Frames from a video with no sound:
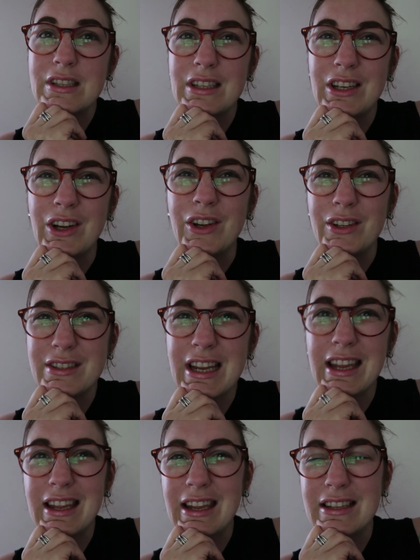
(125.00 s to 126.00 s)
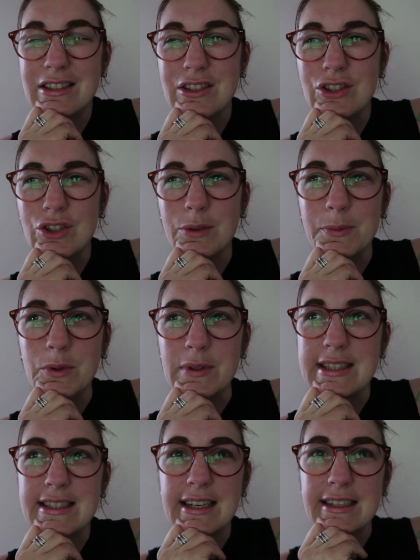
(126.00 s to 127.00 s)
you know, taking kids to the shop
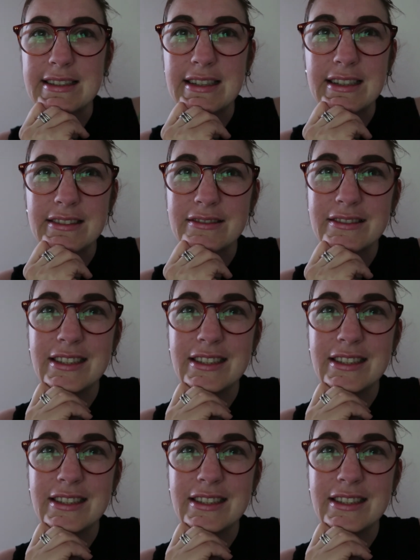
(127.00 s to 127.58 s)
always takes like